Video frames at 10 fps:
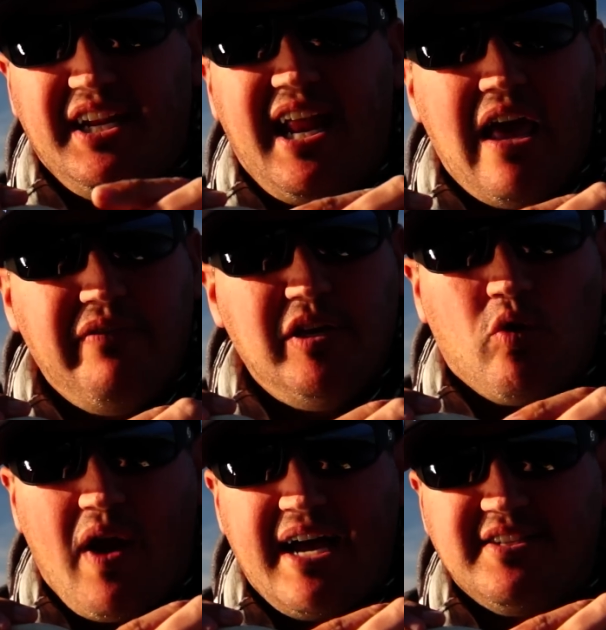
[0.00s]
in heavy
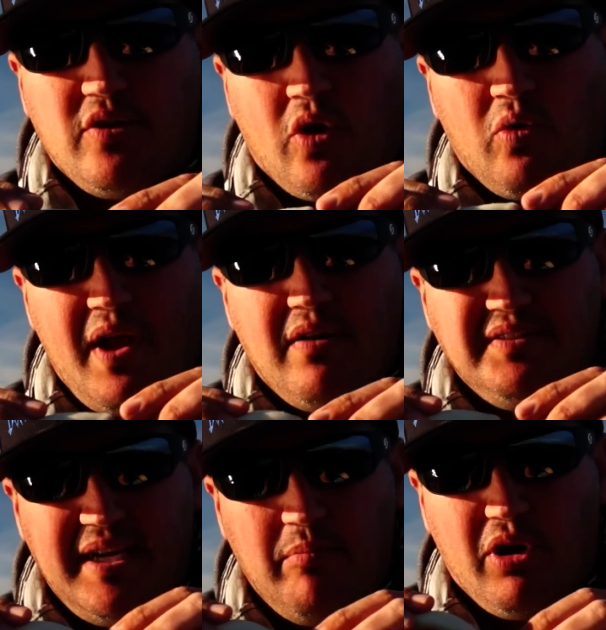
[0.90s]
grass or around
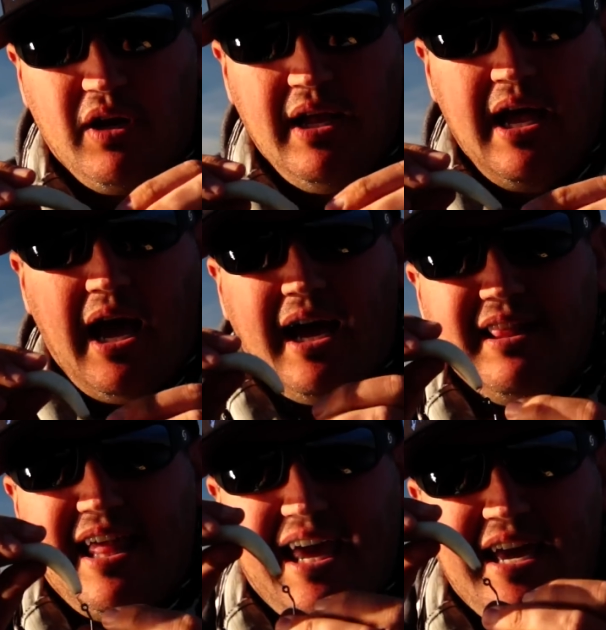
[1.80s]
timber, I
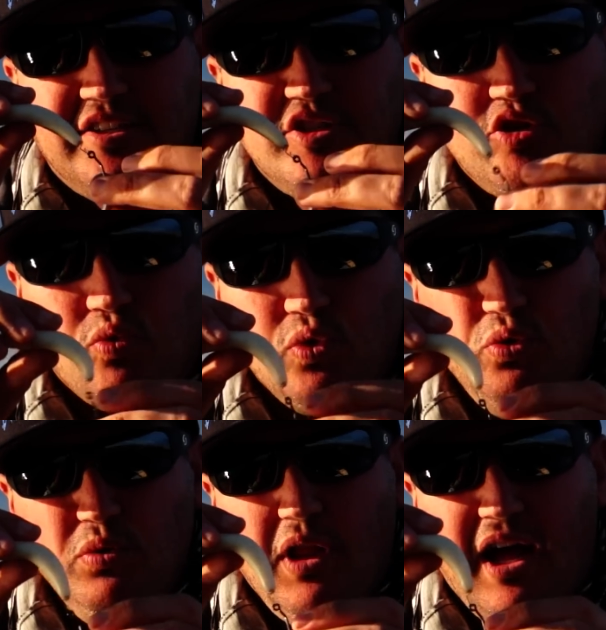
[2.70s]
like a
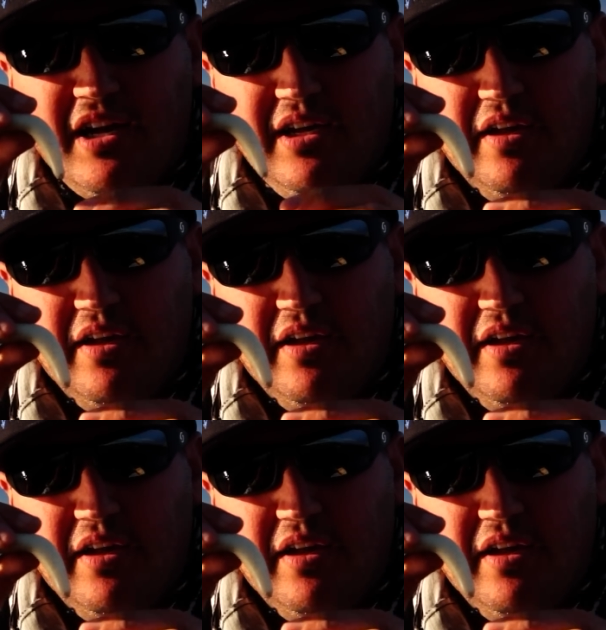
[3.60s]
screw lock